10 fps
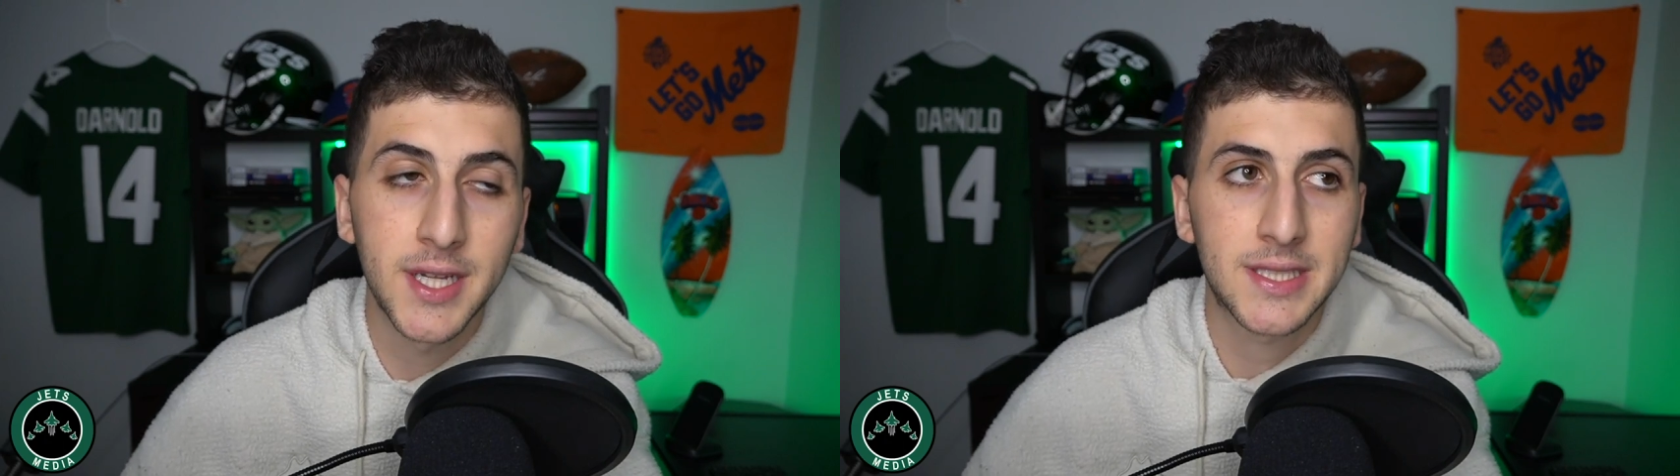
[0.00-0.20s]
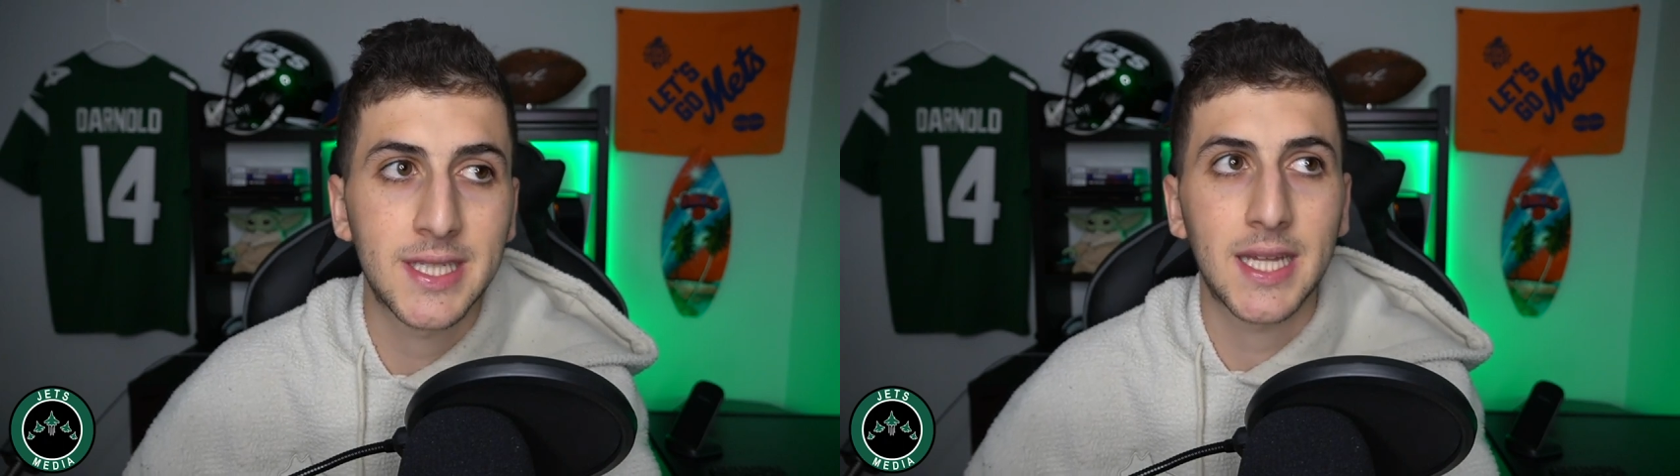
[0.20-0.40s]

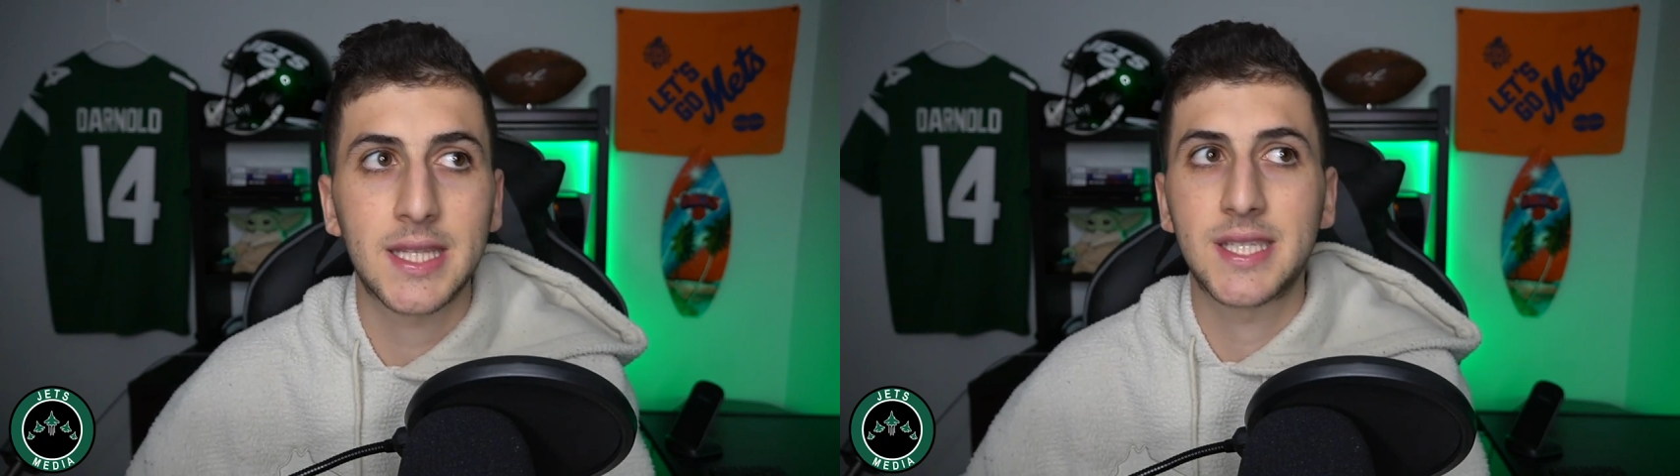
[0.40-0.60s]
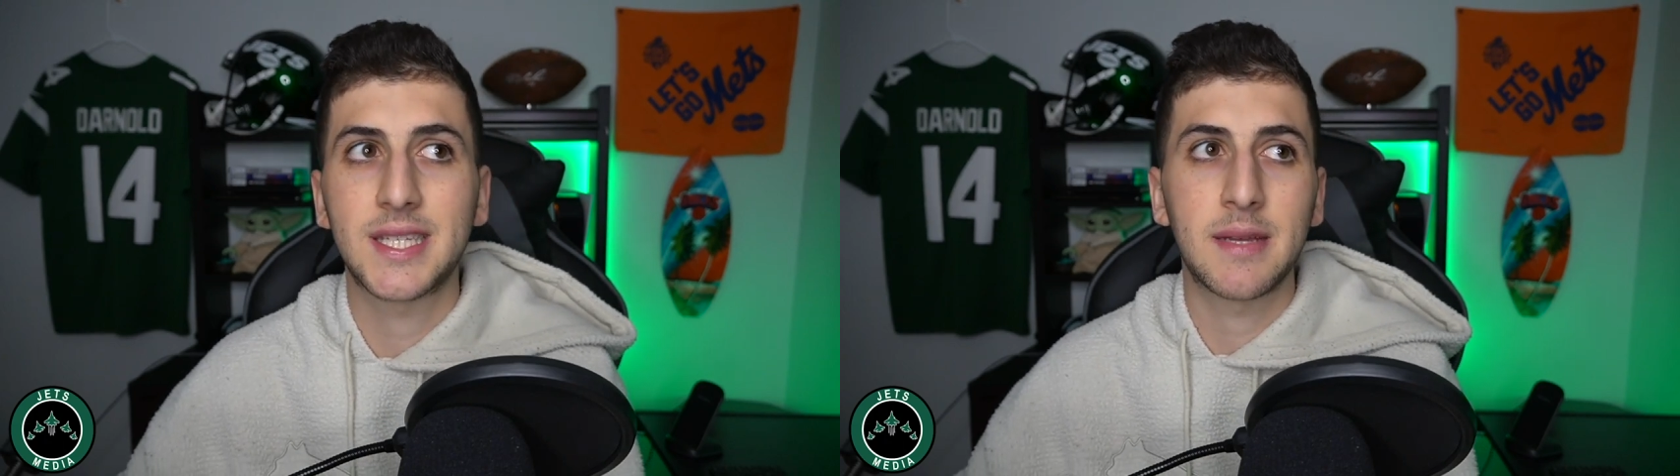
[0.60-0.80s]
It's not
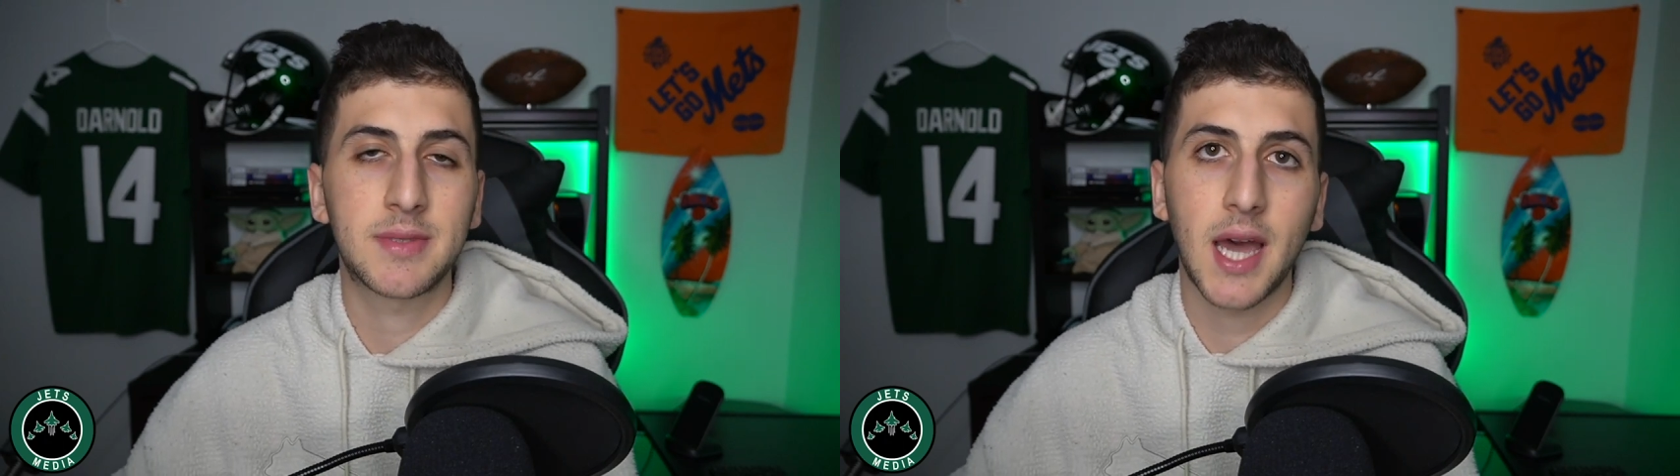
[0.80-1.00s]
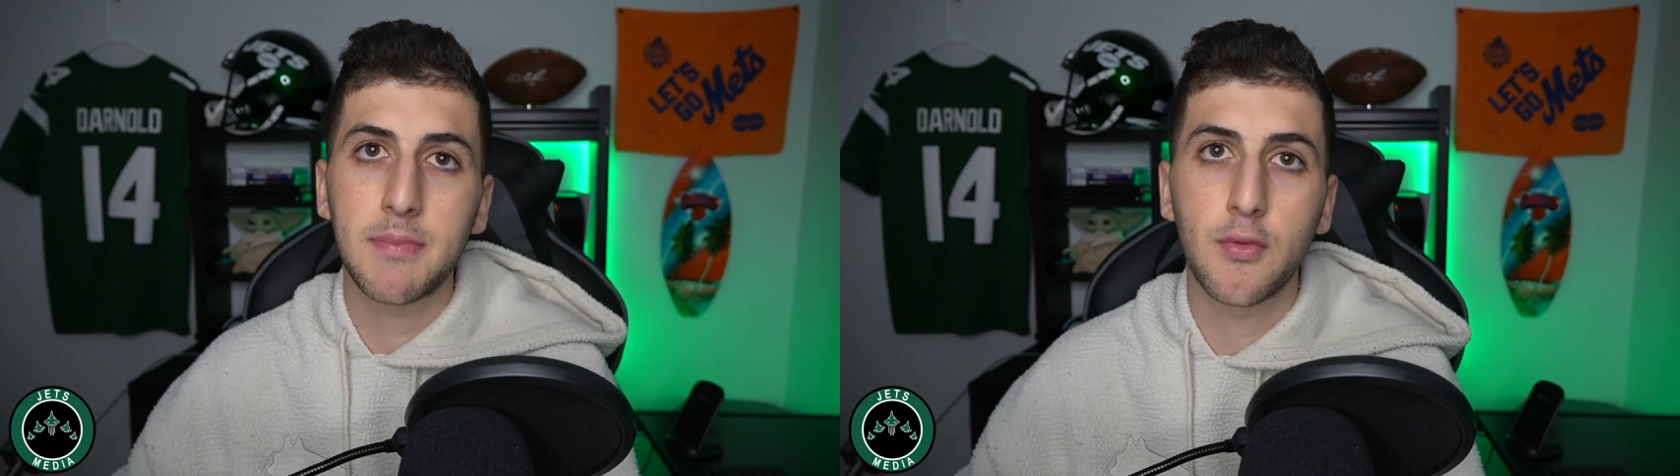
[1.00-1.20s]
the same
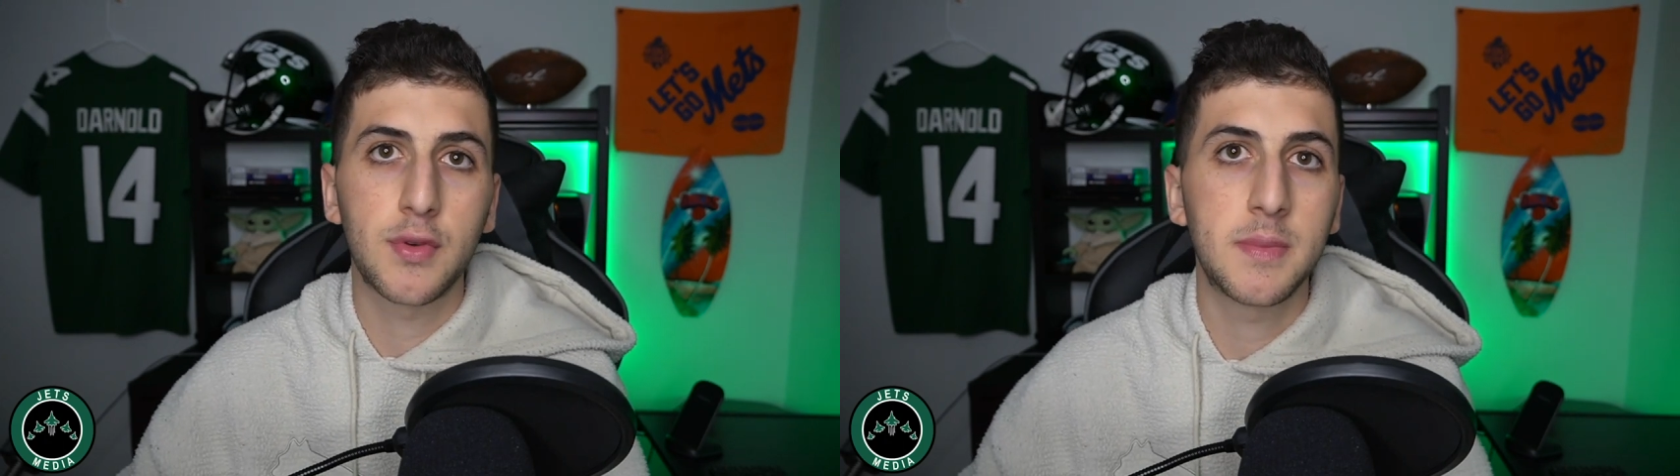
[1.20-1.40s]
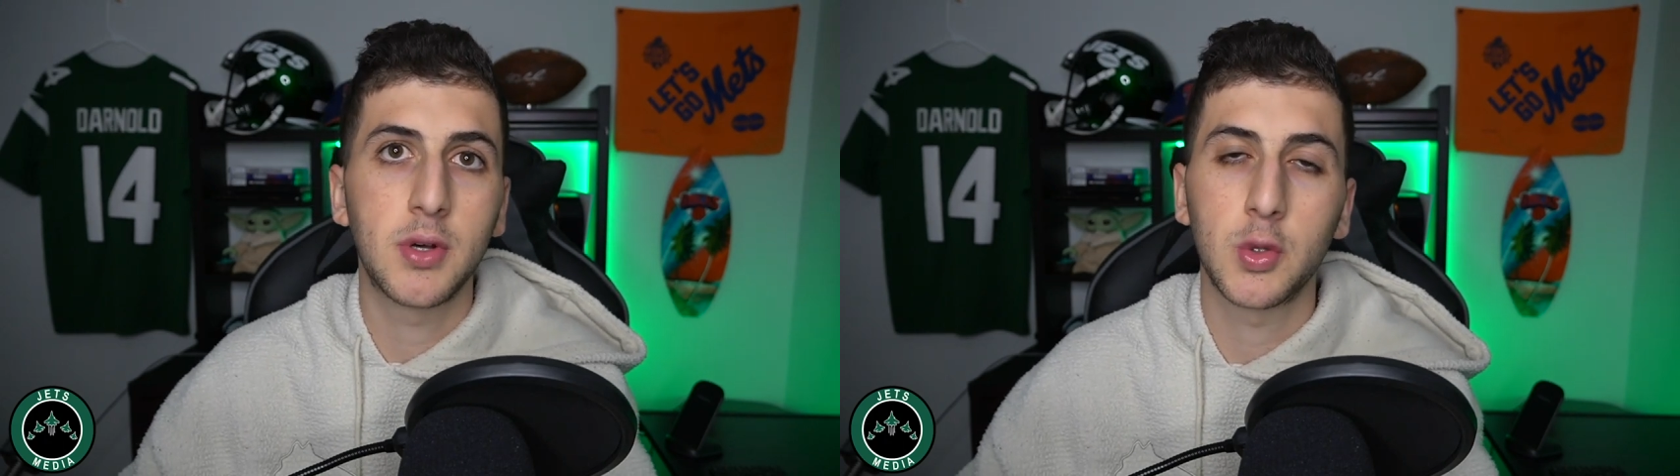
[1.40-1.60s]
type of
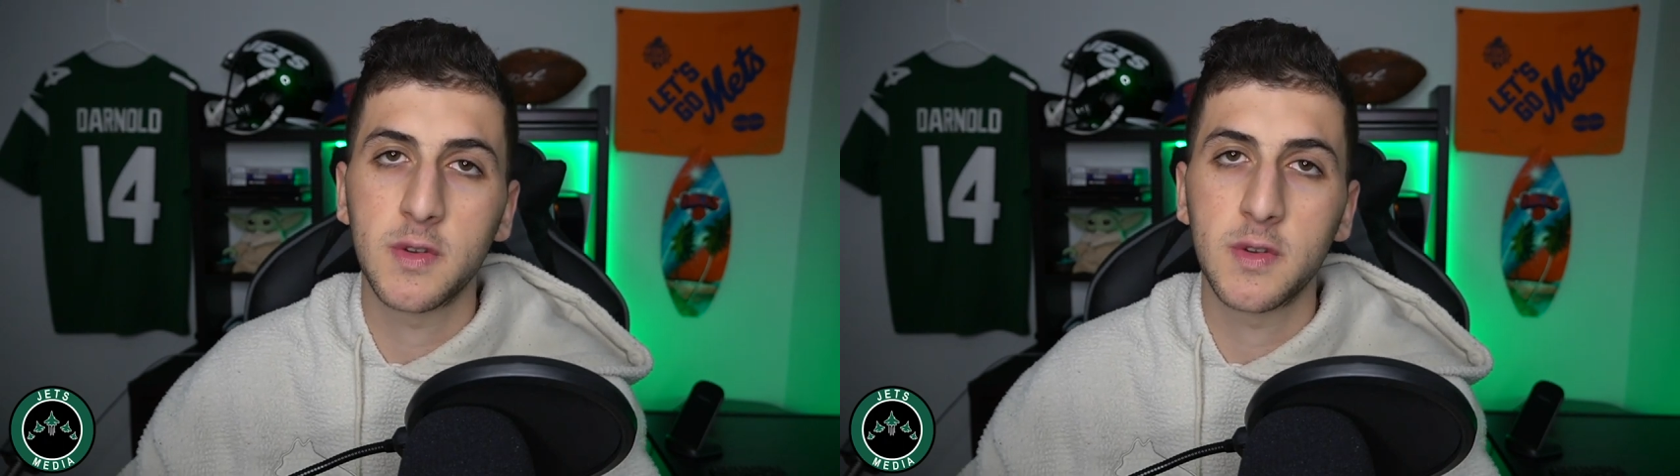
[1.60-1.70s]
rebuild